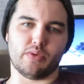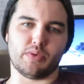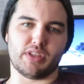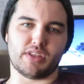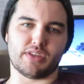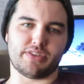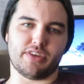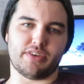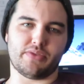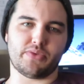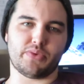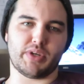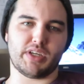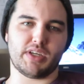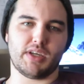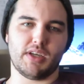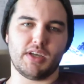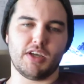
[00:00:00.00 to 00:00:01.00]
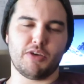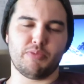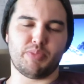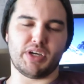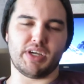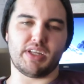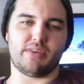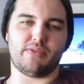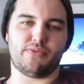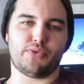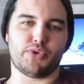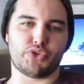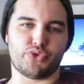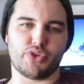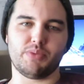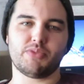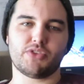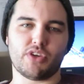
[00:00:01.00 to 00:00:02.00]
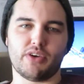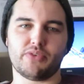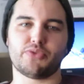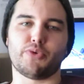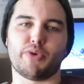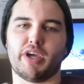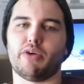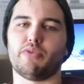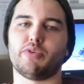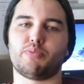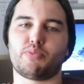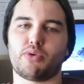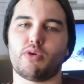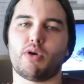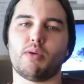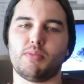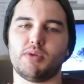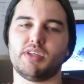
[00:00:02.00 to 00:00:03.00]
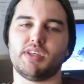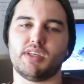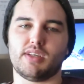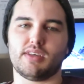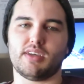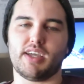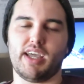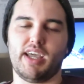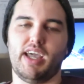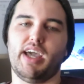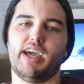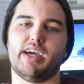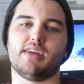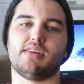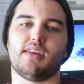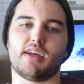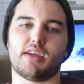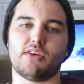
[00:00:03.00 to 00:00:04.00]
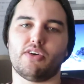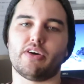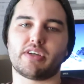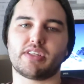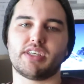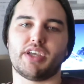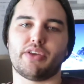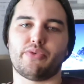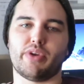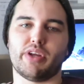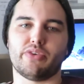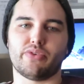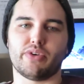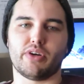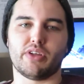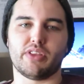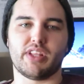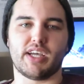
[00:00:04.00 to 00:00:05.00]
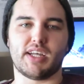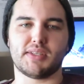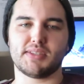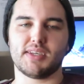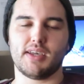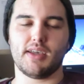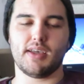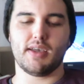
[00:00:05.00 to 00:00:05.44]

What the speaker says: with the software. But for dream software I would probably add like Octane Renderer on that.